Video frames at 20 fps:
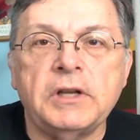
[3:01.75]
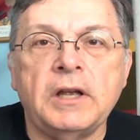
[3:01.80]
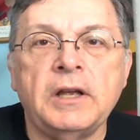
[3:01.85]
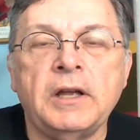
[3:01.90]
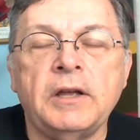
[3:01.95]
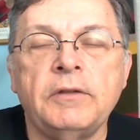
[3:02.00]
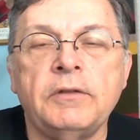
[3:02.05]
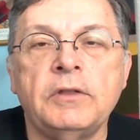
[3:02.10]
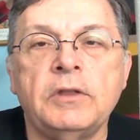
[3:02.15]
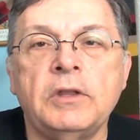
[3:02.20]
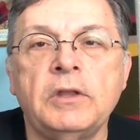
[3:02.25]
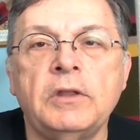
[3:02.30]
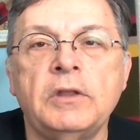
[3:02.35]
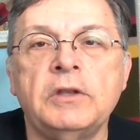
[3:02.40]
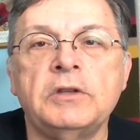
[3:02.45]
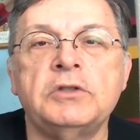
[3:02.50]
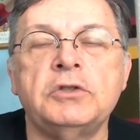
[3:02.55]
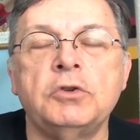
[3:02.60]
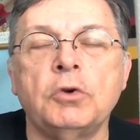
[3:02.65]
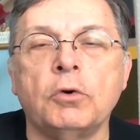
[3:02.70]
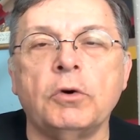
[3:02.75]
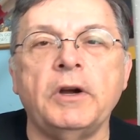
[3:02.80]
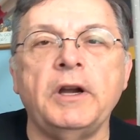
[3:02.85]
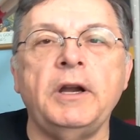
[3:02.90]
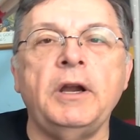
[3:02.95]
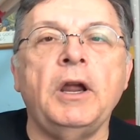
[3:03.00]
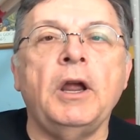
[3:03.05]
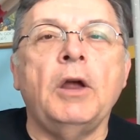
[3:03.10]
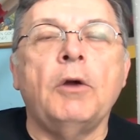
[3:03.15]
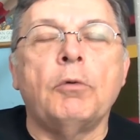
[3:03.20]
uh, the, the,
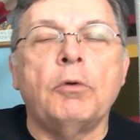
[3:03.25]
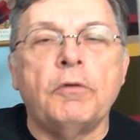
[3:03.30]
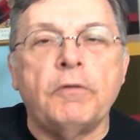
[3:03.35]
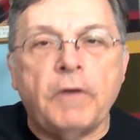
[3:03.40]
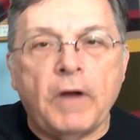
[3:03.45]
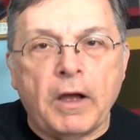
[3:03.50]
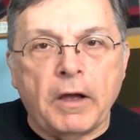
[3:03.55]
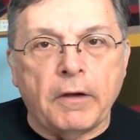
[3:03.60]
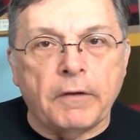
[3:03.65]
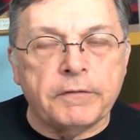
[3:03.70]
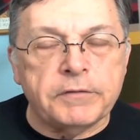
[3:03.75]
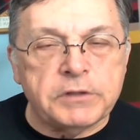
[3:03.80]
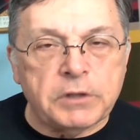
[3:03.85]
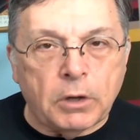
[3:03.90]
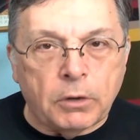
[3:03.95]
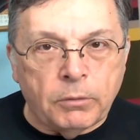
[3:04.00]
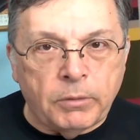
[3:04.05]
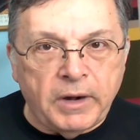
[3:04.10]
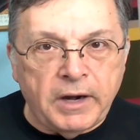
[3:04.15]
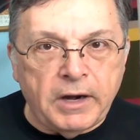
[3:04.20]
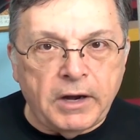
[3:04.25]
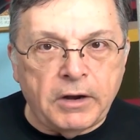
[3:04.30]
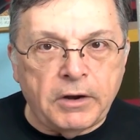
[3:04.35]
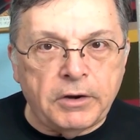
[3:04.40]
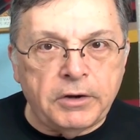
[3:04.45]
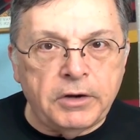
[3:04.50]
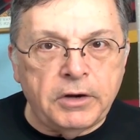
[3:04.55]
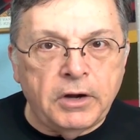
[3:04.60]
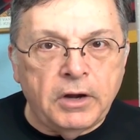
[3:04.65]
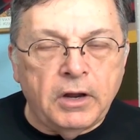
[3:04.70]
story revolves
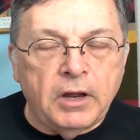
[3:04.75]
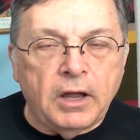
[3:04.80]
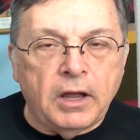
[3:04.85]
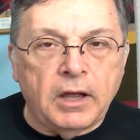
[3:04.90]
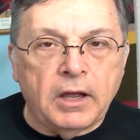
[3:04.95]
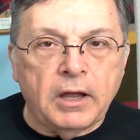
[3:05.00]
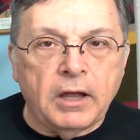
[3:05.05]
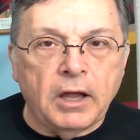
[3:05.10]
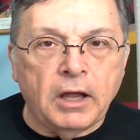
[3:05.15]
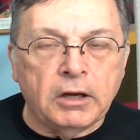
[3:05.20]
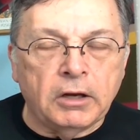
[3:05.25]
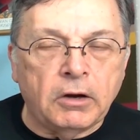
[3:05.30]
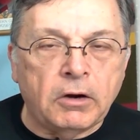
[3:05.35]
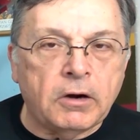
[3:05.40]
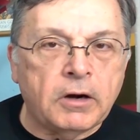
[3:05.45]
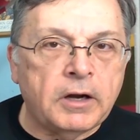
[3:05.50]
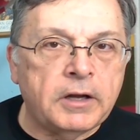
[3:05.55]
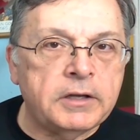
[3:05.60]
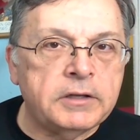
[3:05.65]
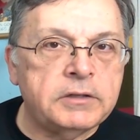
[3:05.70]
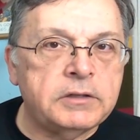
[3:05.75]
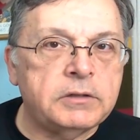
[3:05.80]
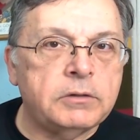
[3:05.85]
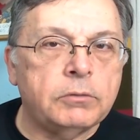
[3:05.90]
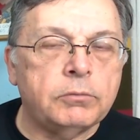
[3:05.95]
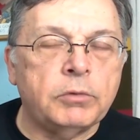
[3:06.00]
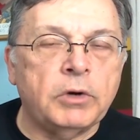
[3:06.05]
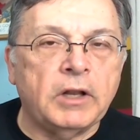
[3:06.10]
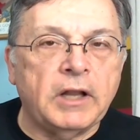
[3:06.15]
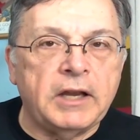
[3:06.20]
around uh, Alara's
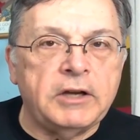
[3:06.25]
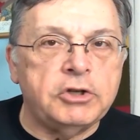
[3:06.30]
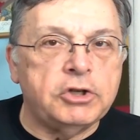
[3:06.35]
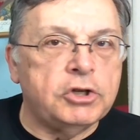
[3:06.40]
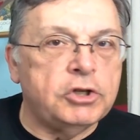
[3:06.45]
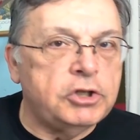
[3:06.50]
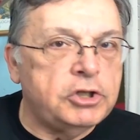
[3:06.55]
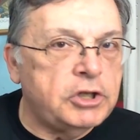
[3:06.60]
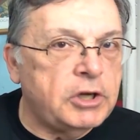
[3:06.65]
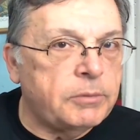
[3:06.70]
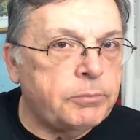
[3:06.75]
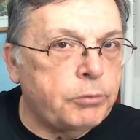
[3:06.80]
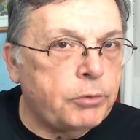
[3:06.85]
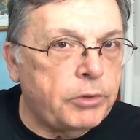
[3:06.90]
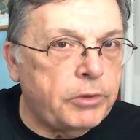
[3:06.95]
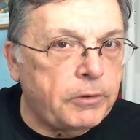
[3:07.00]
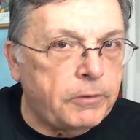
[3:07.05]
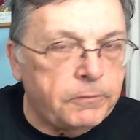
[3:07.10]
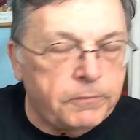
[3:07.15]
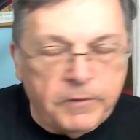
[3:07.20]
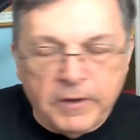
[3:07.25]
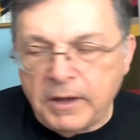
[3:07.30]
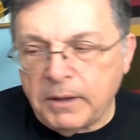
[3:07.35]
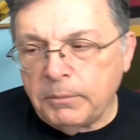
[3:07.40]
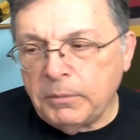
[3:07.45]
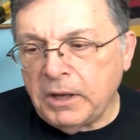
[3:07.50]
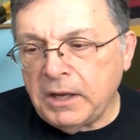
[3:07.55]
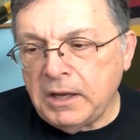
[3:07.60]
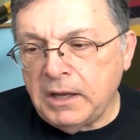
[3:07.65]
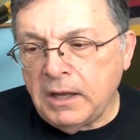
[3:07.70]
relationship with her
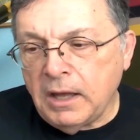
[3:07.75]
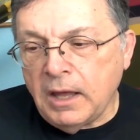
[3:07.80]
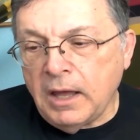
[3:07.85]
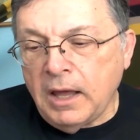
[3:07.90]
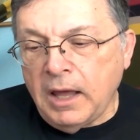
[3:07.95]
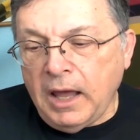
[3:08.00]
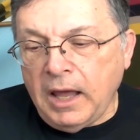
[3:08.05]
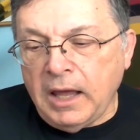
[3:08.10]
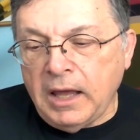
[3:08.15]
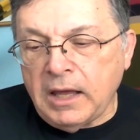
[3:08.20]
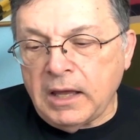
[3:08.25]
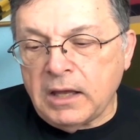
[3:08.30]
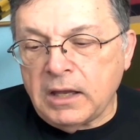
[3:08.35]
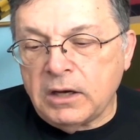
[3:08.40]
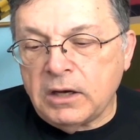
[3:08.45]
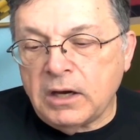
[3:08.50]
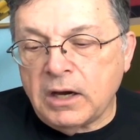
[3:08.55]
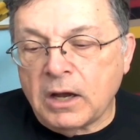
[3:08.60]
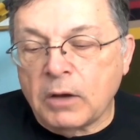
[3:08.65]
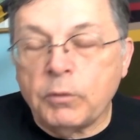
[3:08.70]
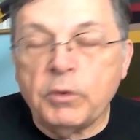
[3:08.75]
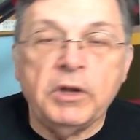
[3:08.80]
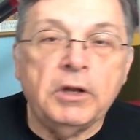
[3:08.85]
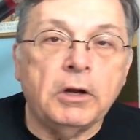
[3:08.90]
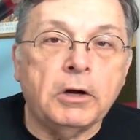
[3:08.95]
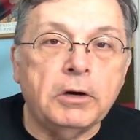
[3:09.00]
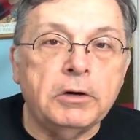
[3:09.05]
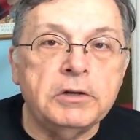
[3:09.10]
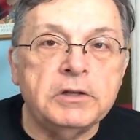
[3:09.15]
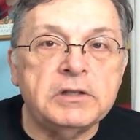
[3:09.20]
family, and uh, we
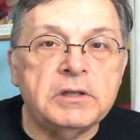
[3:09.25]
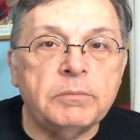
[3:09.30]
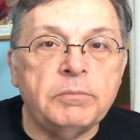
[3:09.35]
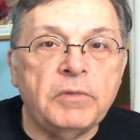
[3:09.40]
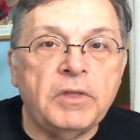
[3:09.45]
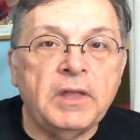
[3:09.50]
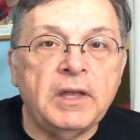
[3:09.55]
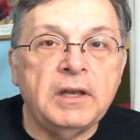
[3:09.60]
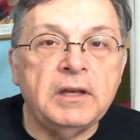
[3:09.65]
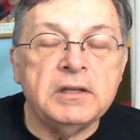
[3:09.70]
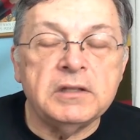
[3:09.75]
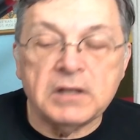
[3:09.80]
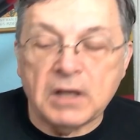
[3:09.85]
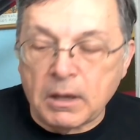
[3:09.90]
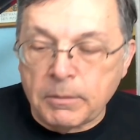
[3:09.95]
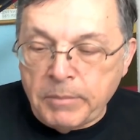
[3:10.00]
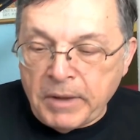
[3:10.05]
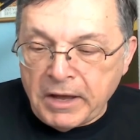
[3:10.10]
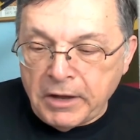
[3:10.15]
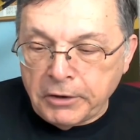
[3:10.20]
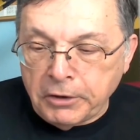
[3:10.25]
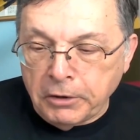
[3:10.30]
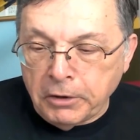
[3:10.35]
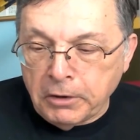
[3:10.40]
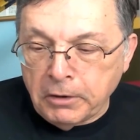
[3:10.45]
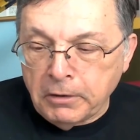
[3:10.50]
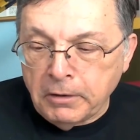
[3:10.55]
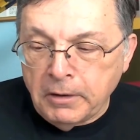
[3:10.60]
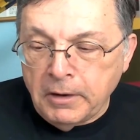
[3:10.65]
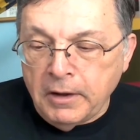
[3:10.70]
learn some things about
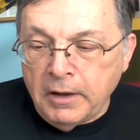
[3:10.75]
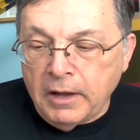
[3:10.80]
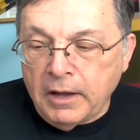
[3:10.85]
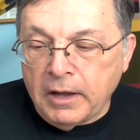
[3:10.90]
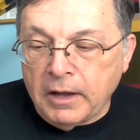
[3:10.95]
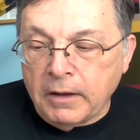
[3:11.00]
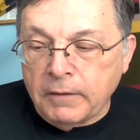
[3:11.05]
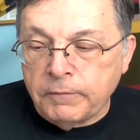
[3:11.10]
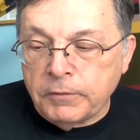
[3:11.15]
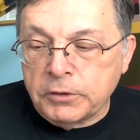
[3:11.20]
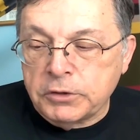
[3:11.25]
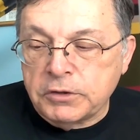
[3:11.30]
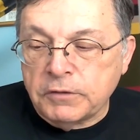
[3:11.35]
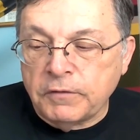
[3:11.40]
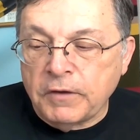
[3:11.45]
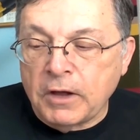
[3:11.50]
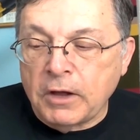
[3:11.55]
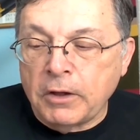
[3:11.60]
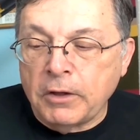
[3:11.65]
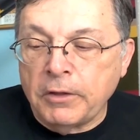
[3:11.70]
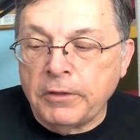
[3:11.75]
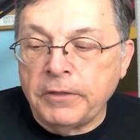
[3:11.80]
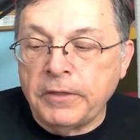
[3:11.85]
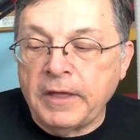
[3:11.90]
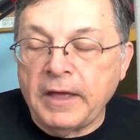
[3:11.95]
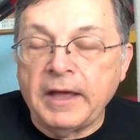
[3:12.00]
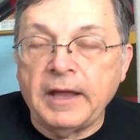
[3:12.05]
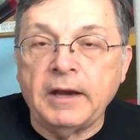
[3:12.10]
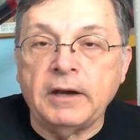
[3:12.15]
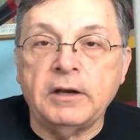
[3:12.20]
her. Uh, first of all,
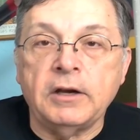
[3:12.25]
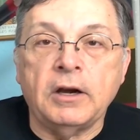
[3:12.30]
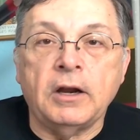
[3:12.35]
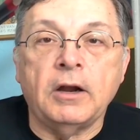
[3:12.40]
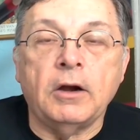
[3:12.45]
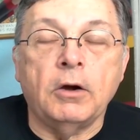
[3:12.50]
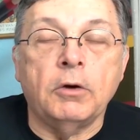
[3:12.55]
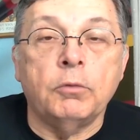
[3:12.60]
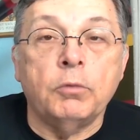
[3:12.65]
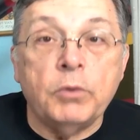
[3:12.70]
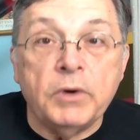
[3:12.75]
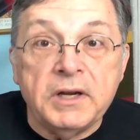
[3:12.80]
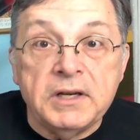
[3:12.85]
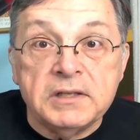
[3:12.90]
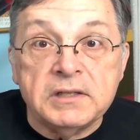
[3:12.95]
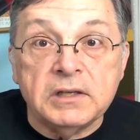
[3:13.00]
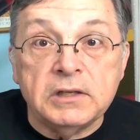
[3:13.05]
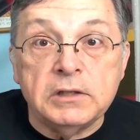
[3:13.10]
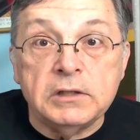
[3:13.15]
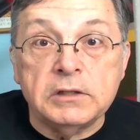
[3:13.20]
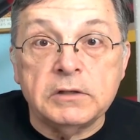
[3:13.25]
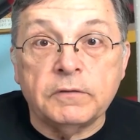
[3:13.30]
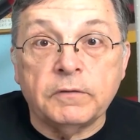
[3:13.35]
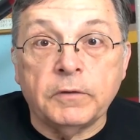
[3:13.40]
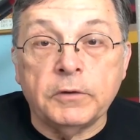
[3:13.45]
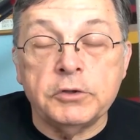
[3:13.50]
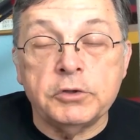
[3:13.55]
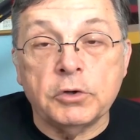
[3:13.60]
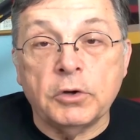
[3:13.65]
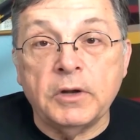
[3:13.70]
that uh, her reasons for
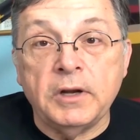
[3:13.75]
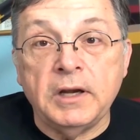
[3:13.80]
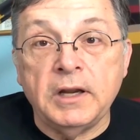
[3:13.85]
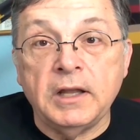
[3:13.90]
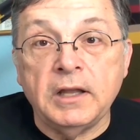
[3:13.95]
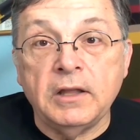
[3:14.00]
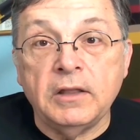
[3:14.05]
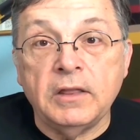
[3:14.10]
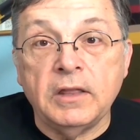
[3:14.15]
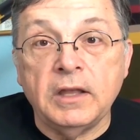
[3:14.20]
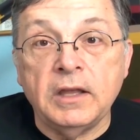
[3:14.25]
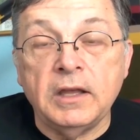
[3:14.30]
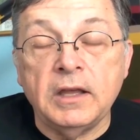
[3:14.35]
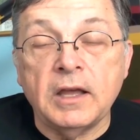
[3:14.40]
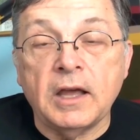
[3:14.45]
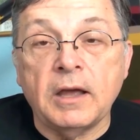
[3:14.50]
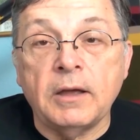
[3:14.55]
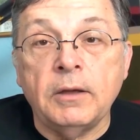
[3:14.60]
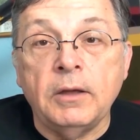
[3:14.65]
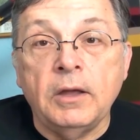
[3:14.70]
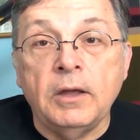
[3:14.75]
joining the uh,